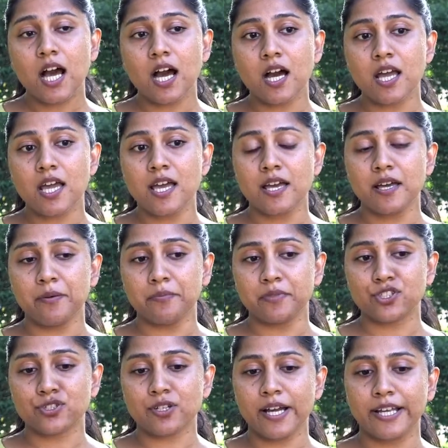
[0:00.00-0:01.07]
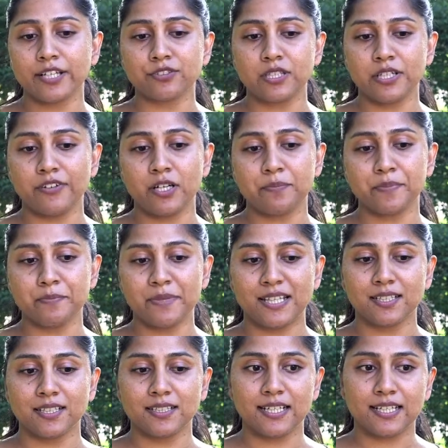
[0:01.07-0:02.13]
I am trying to develop a
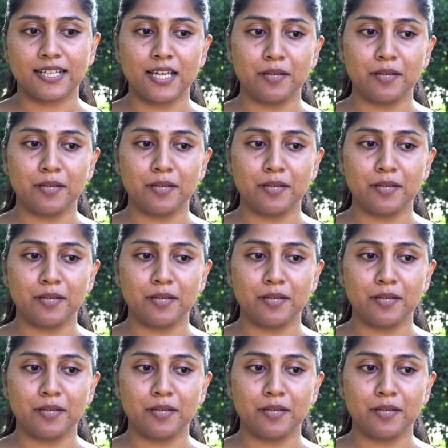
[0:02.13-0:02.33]
method that